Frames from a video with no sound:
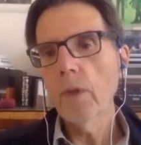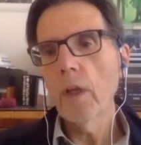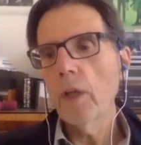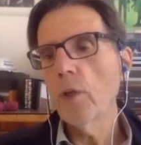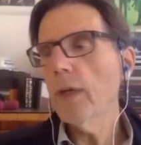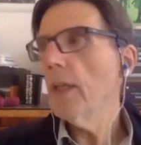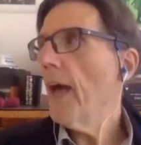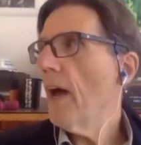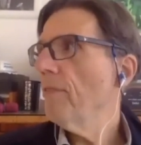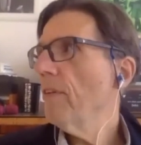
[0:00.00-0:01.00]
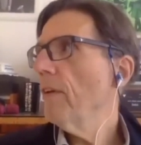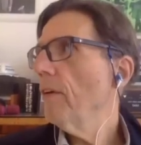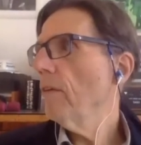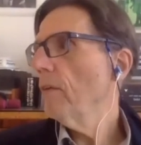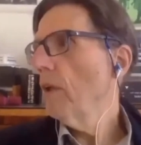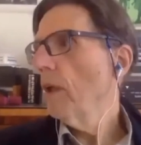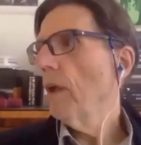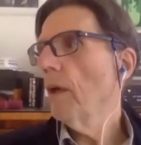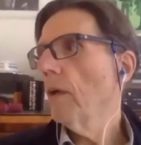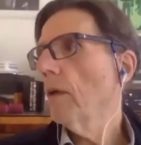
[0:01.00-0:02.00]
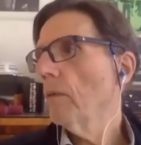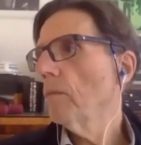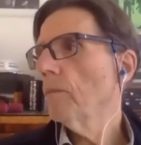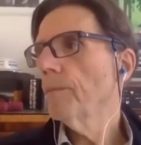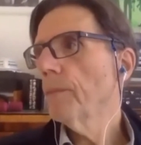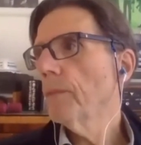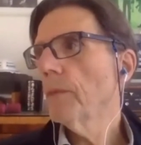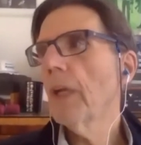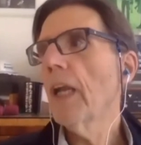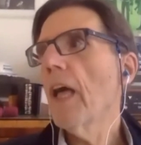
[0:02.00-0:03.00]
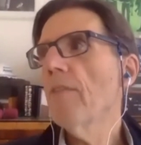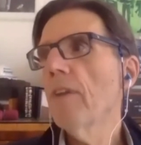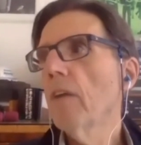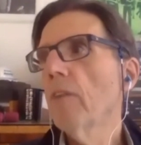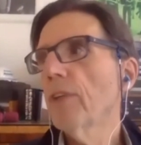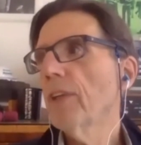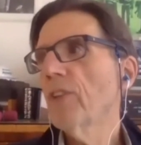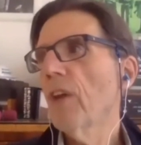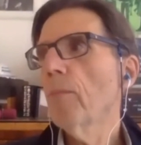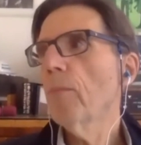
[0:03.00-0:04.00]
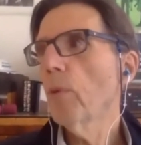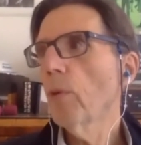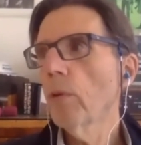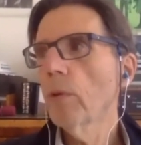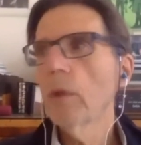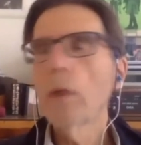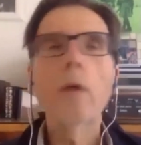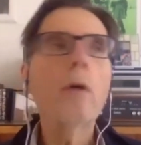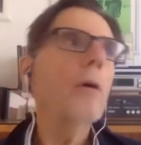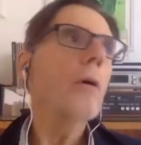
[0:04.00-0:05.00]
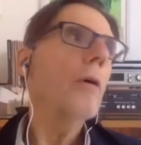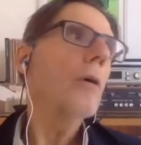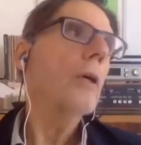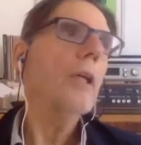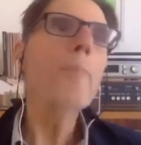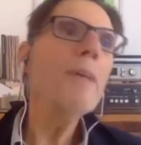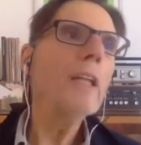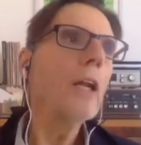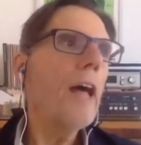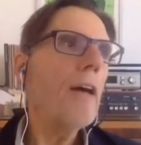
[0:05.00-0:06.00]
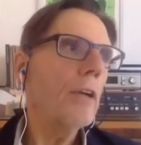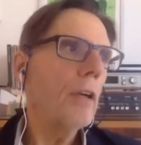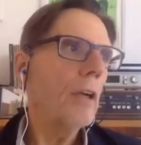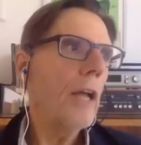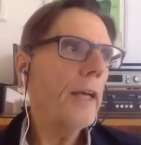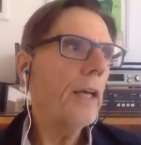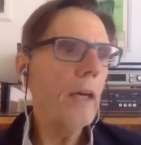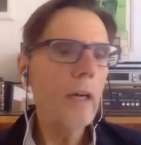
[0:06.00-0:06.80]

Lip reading: You can have the level, for example, a middle level like